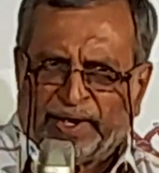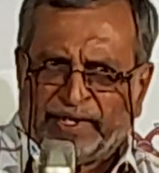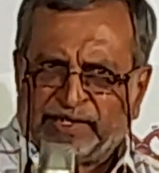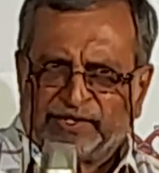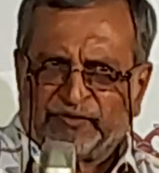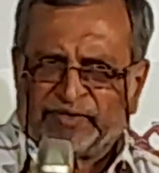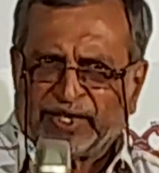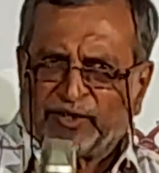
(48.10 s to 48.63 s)

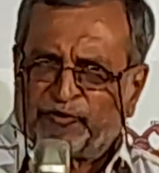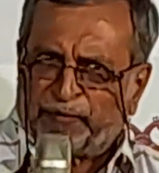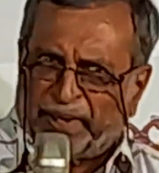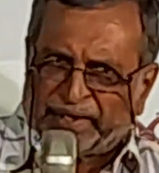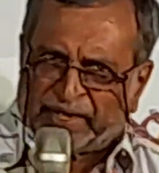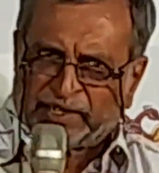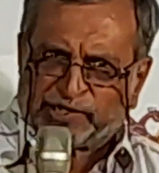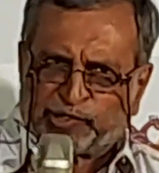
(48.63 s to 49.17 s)
kinds of things, of
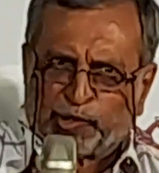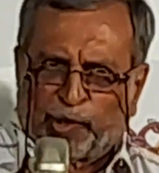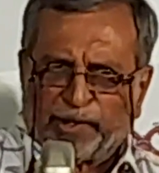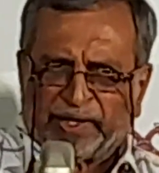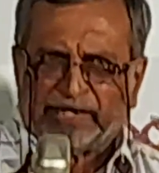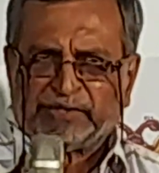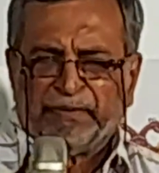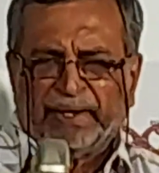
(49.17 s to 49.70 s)
making
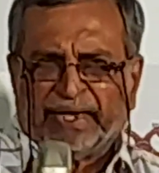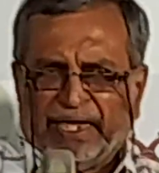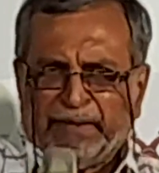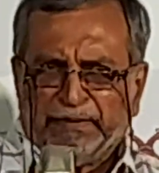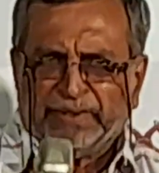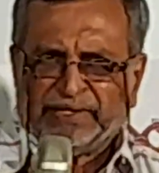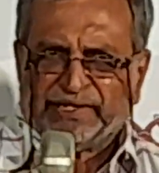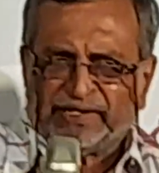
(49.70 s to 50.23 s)
stories, making
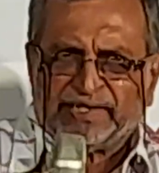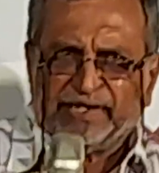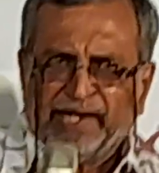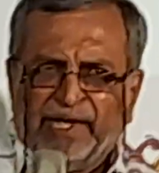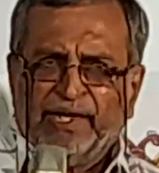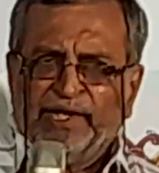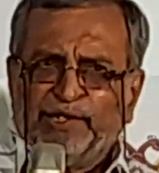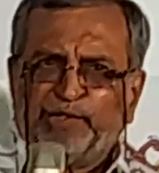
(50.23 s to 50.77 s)
images.
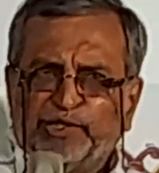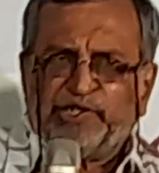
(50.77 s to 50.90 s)
So,